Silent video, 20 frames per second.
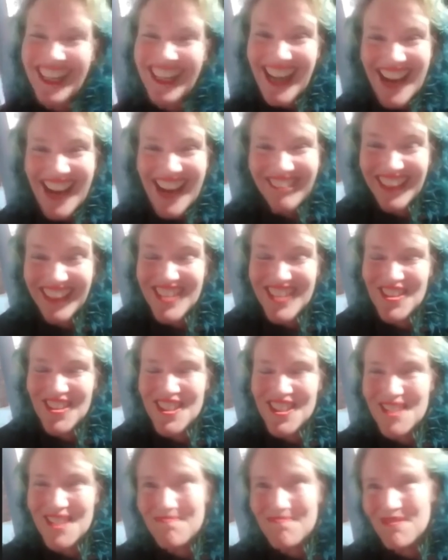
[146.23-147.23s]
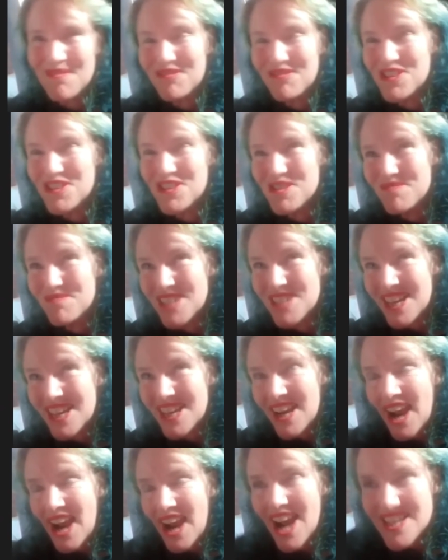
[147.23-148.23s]
but it's also performed
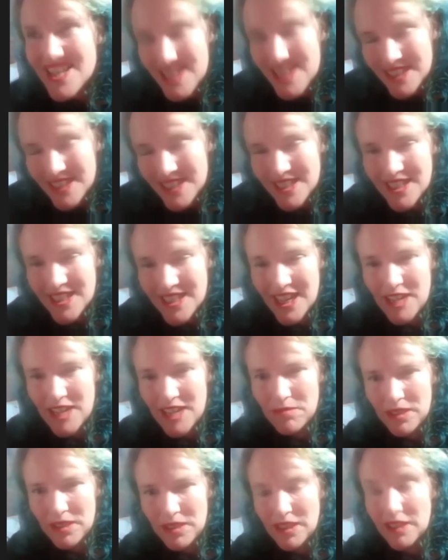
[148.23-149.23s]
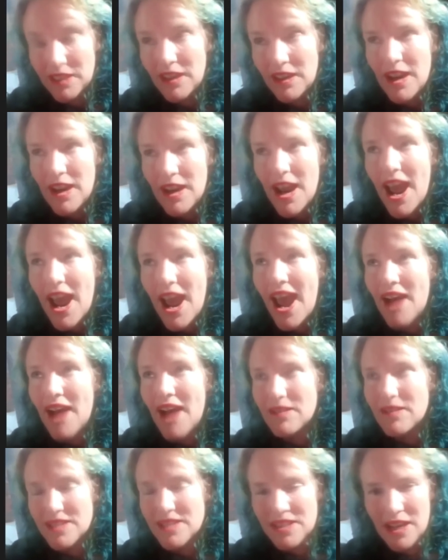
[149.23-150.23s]
as entertainment
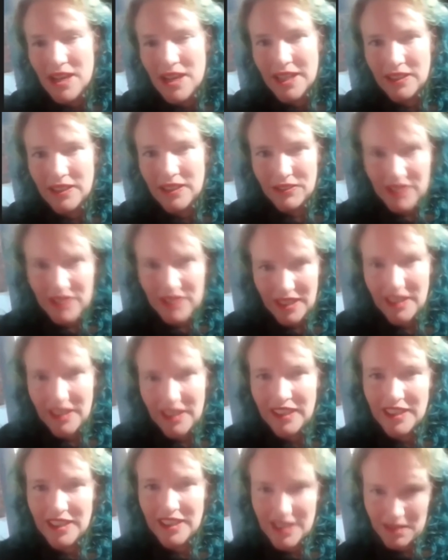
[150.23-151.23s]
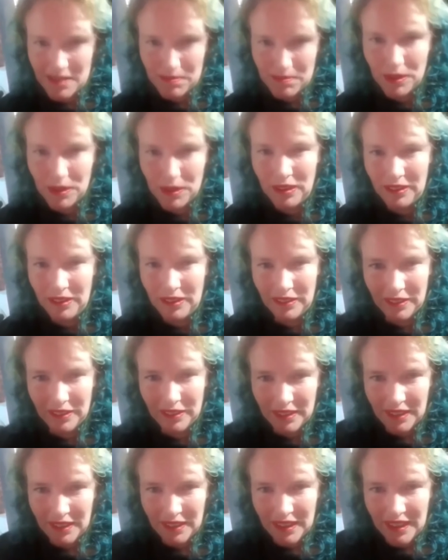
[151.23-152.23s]
outside of the inner temple.
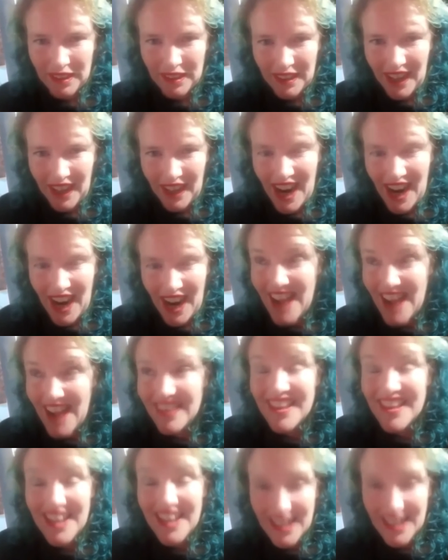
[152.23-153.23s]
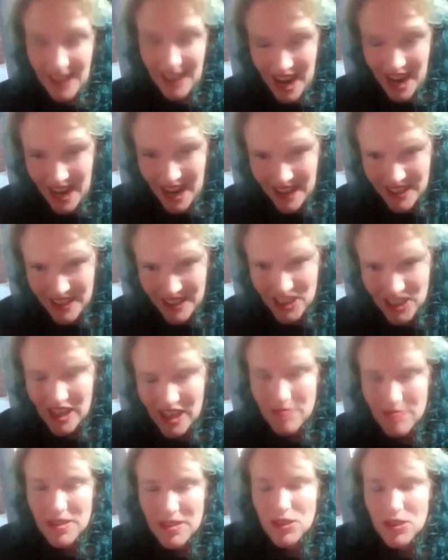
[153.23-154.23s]
And then at other times, it's
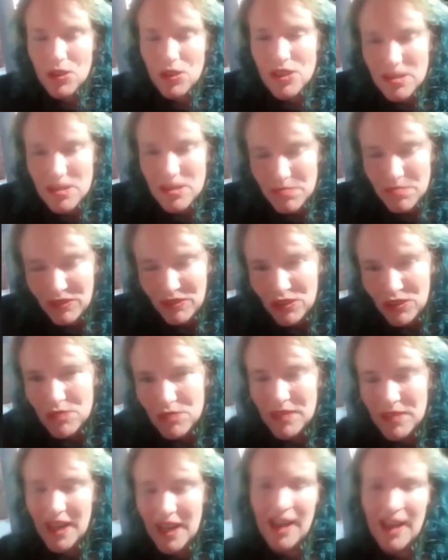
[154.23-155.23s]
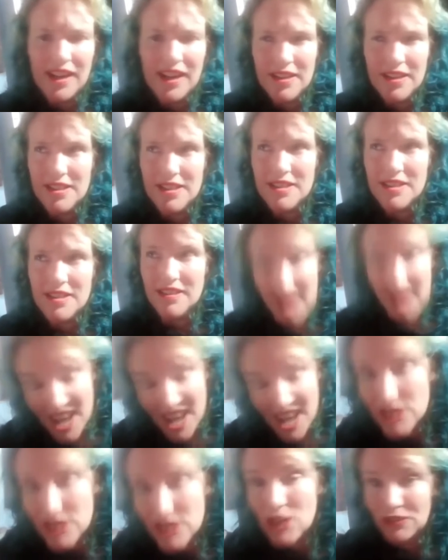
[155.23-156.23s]
also performed as an
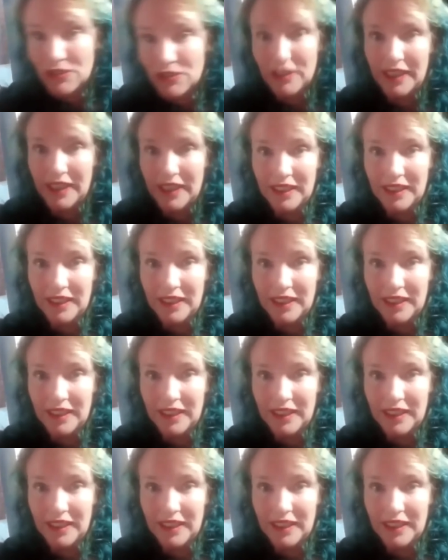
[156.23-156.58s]
offering.